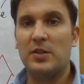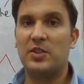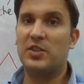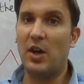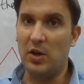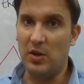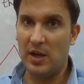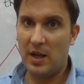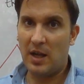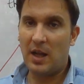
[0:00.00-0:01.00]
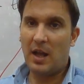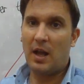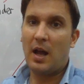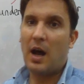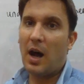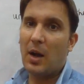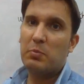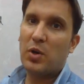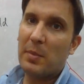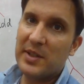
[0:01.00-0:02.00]
So, I
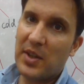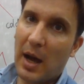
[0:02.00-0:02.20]
promised